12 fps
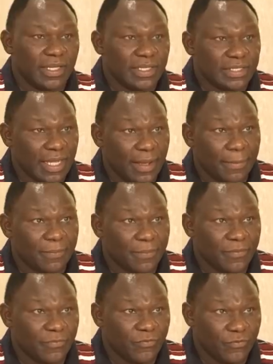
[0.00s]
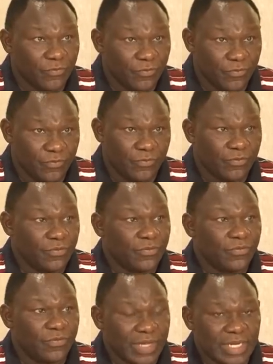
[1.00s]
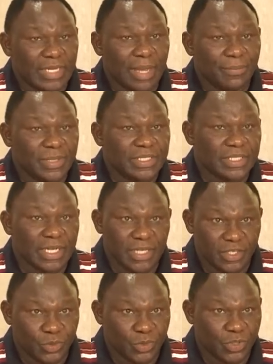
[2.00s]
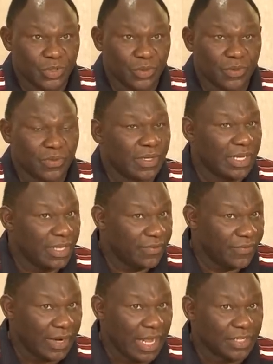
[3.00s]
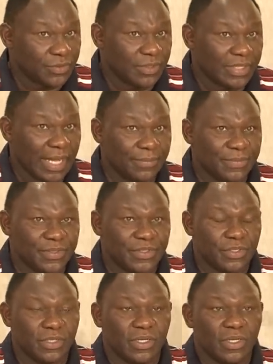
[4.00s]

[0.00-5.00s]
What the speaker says: there's a very damaging editorial in the Financial Times,